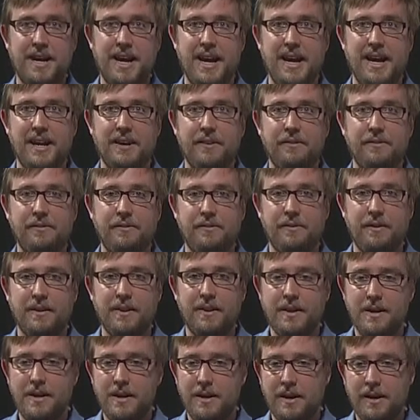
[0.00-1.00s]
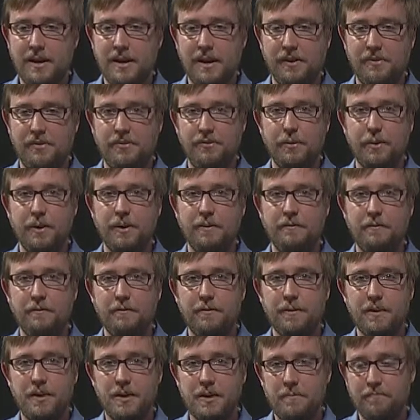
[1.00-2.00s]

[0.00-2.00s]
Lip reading: as a sort of